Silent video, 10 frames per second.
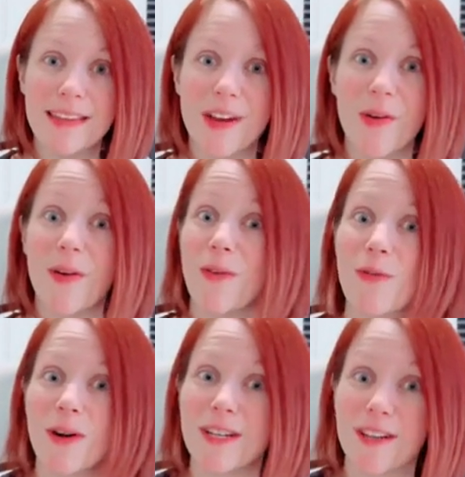so of
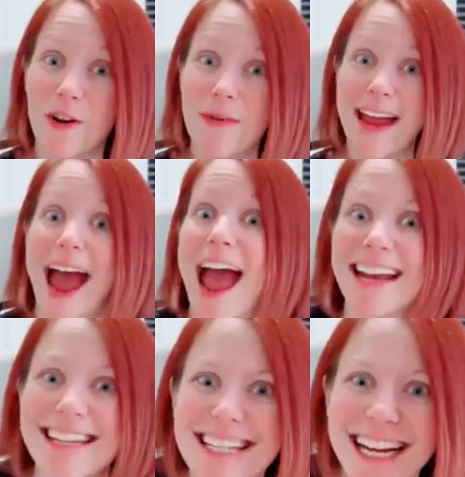course, you know me, I had
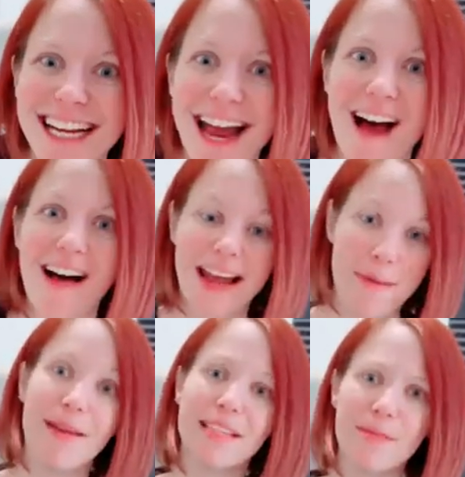to check it out. And I
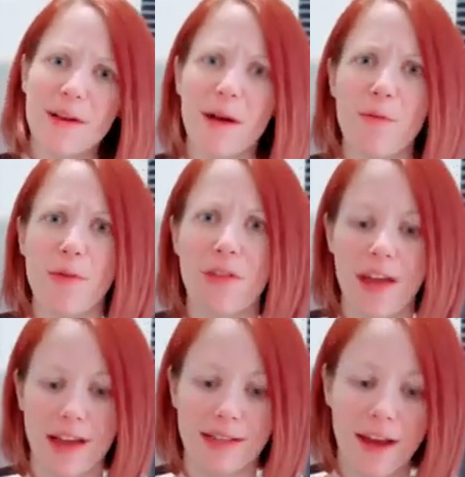picked up a couple of
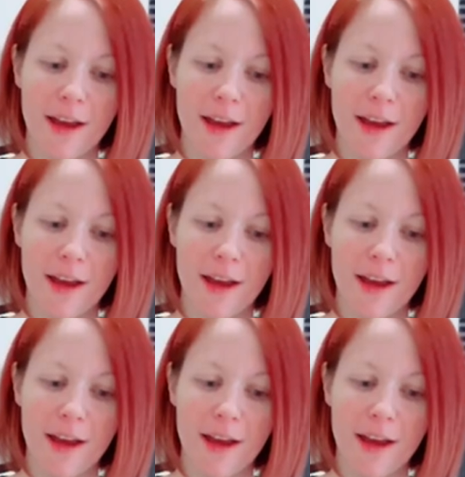things.